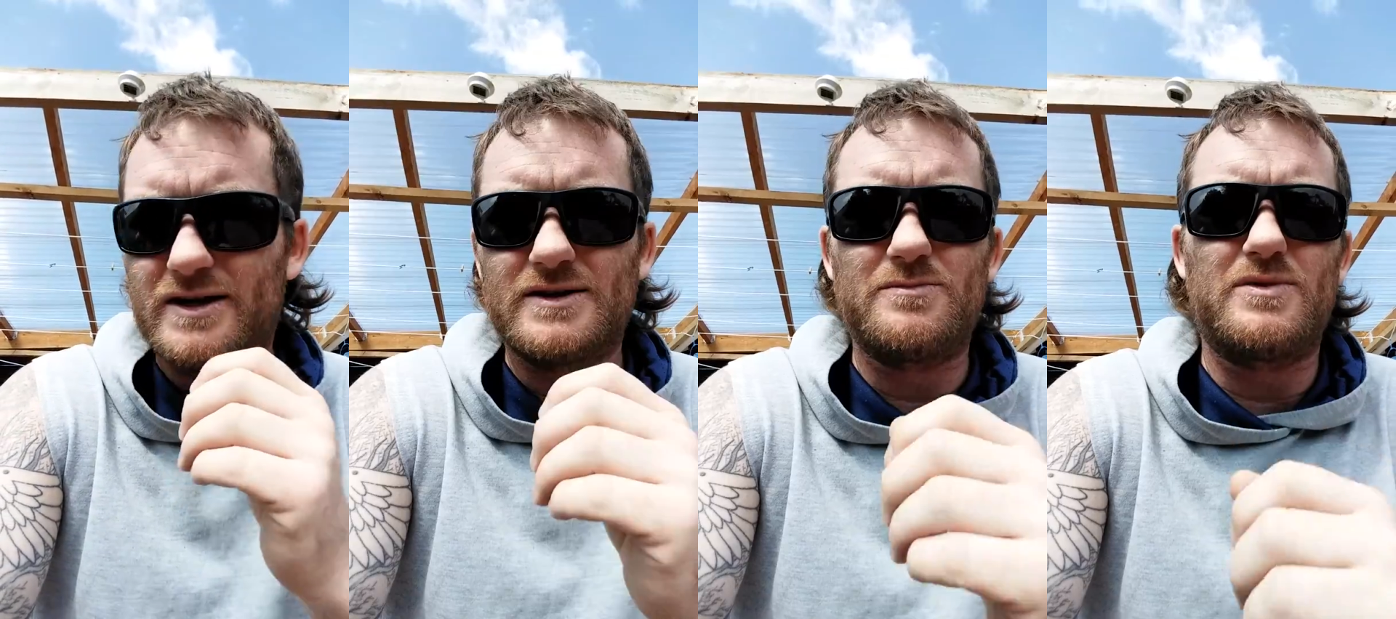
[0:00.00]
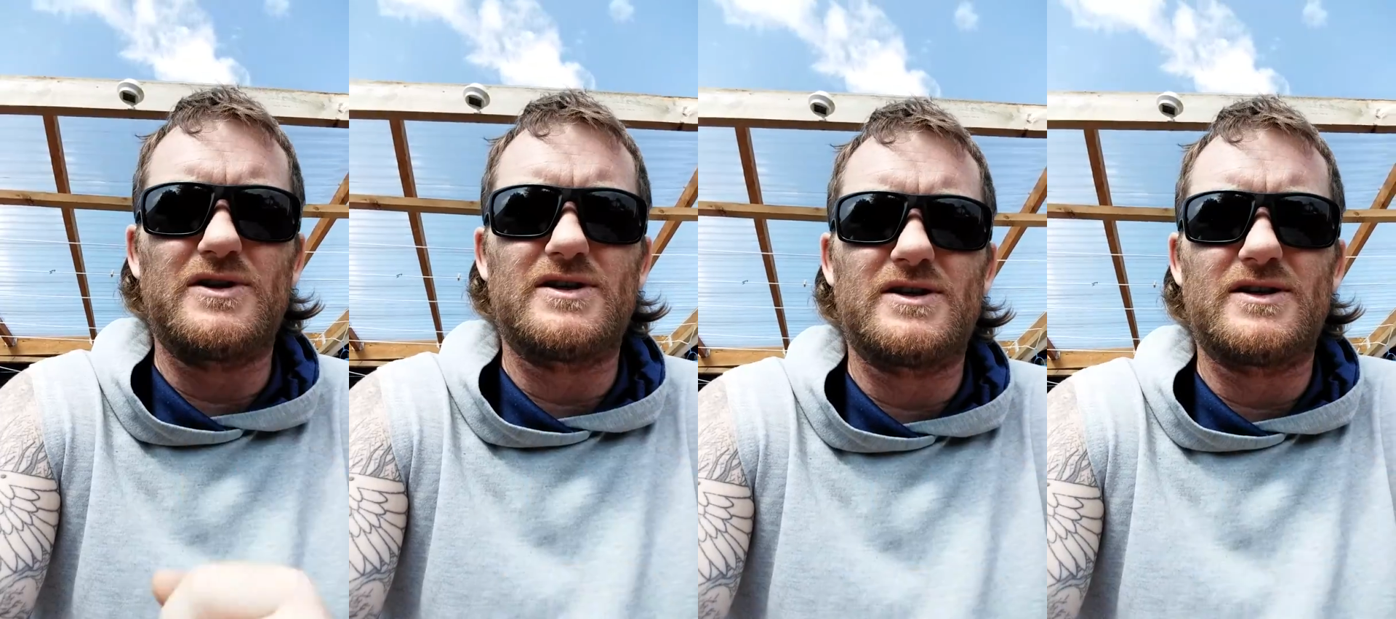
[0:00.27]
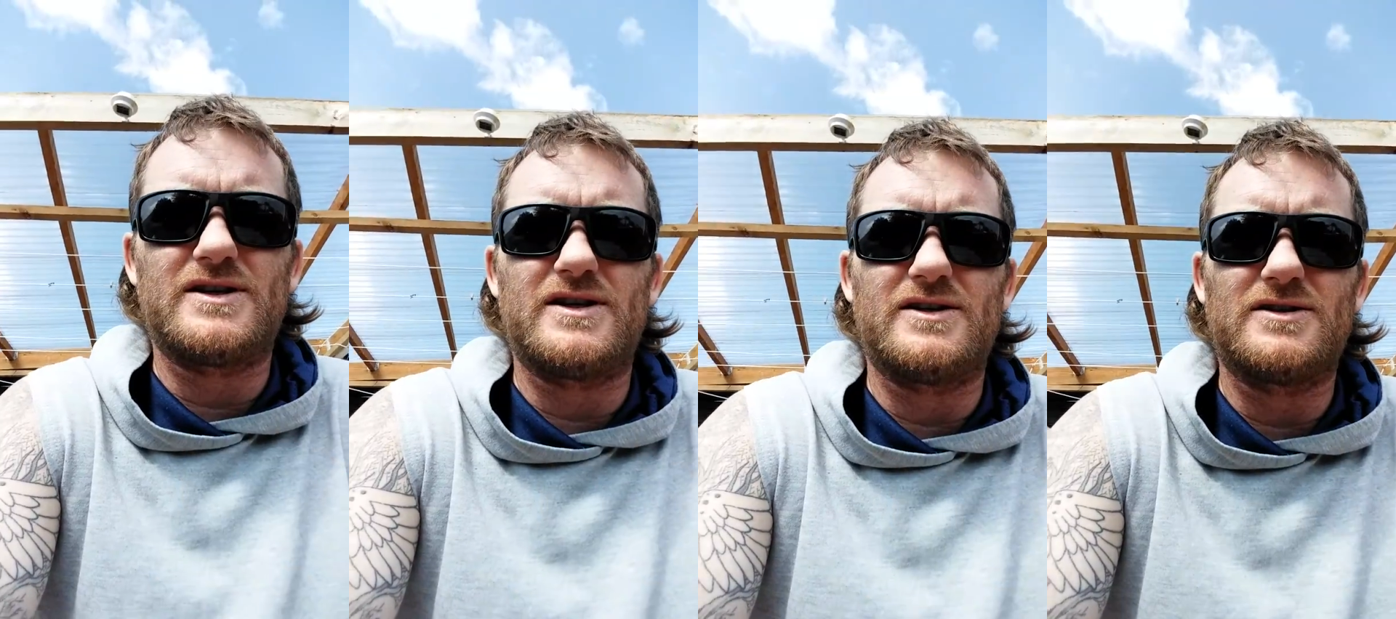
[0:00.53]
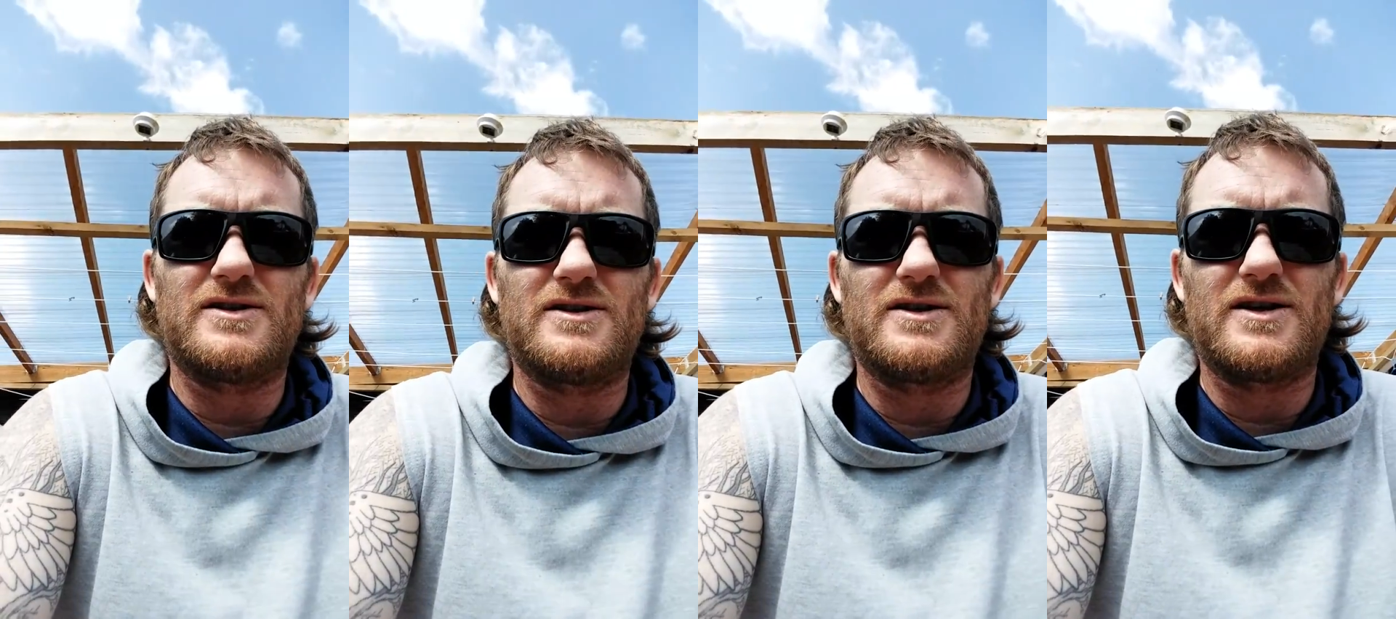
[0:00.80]
special
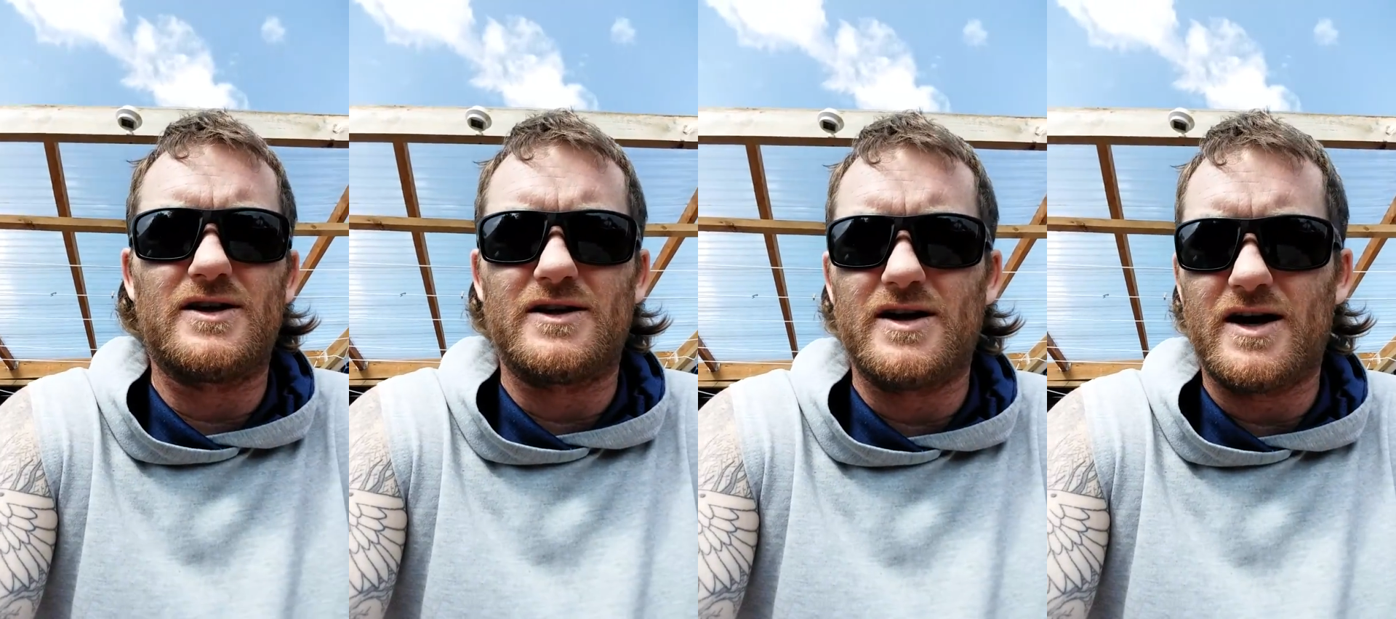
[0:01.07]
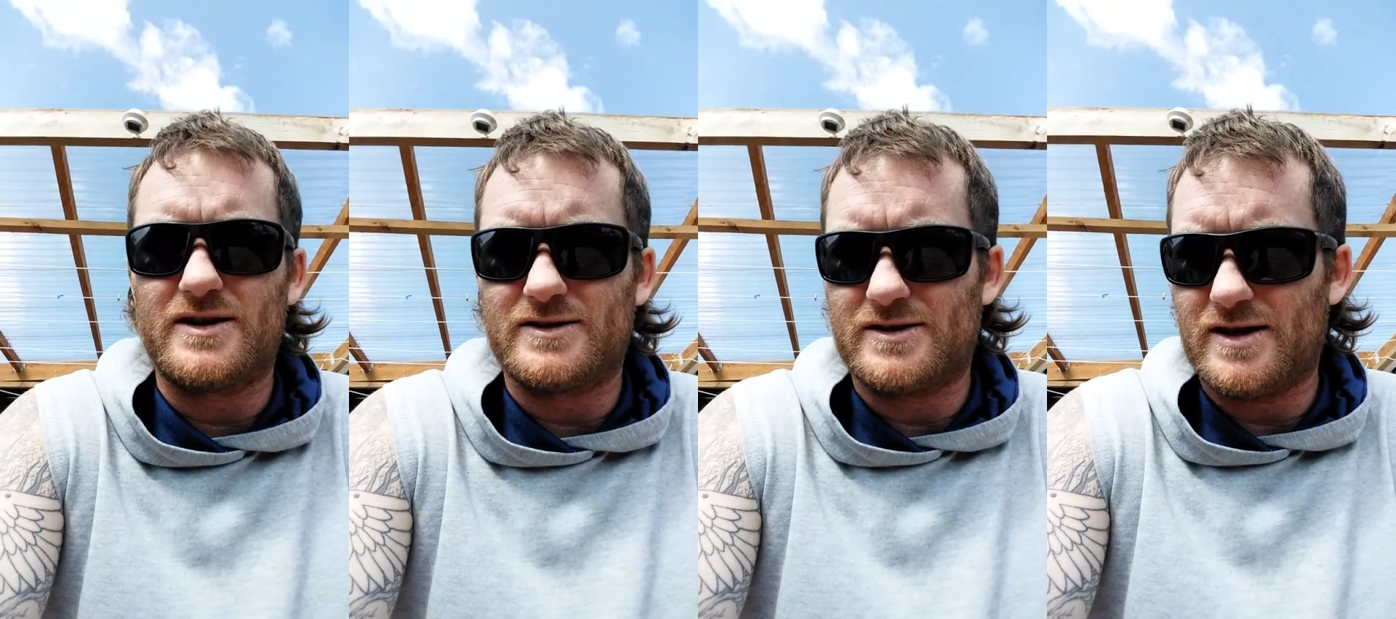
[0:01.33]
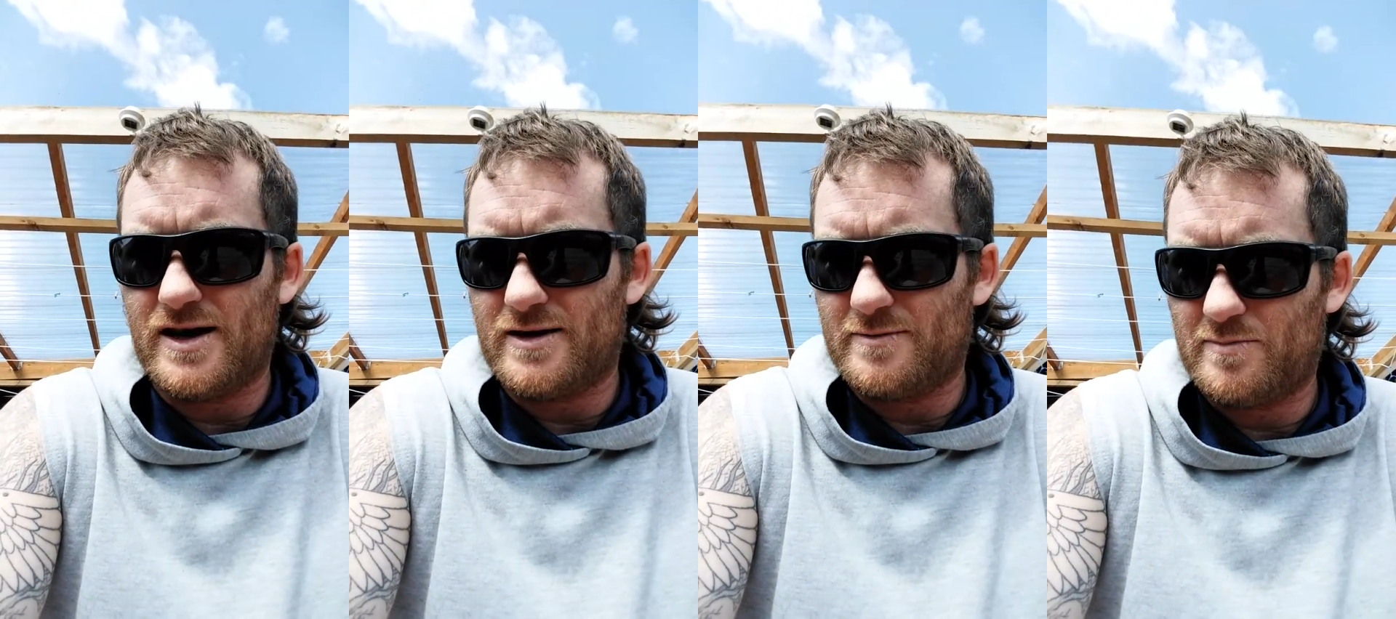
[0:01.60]
attention to your nutsack,